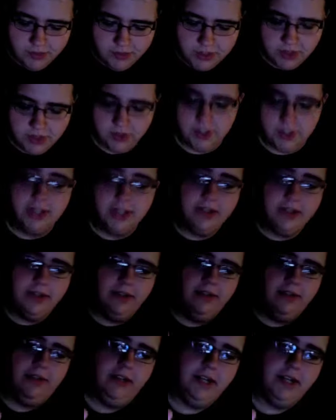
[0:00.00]
So like
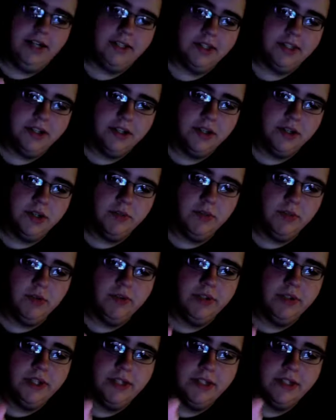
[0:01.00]
I said, you can
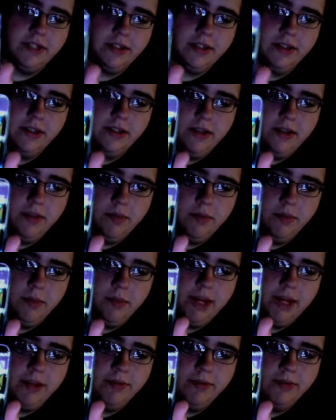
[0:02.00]
move these
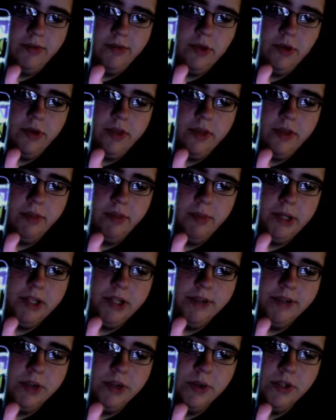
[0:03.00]
back and forth, but
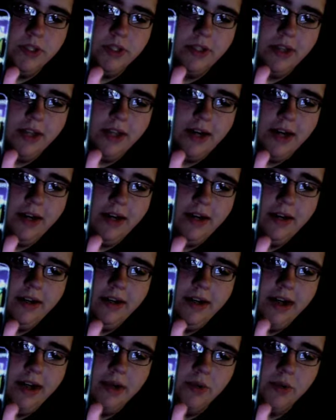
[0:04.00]
if there was a lock
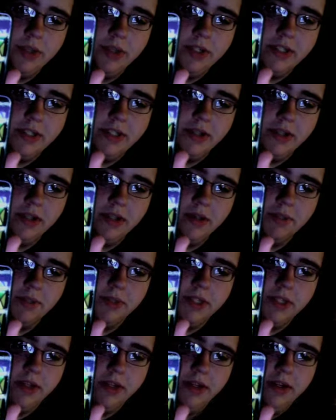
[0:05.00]
on one of these
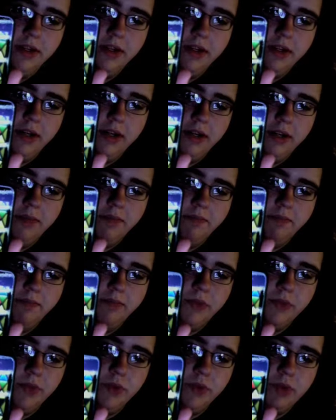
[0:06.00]
columns,
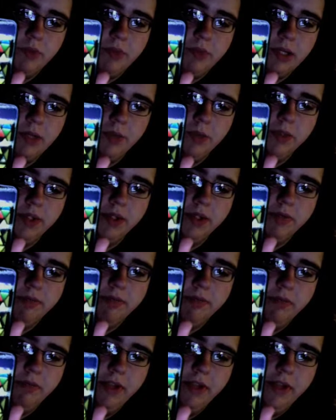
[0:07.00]
you wouldn't be able to
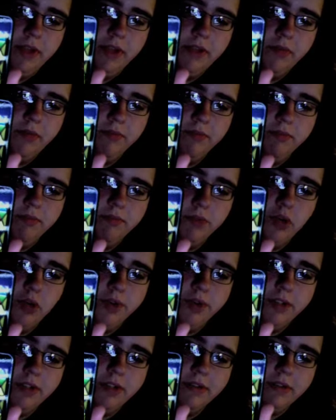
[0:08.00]
move
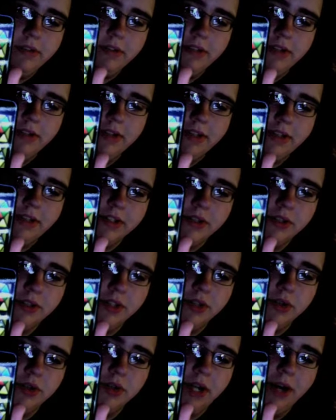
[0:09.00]
it until
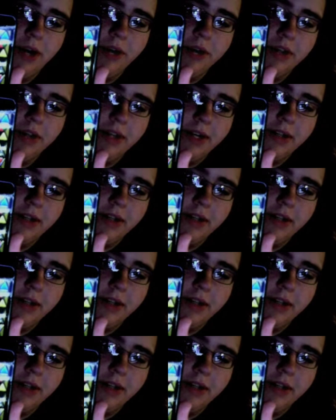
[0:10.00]
you got rid of that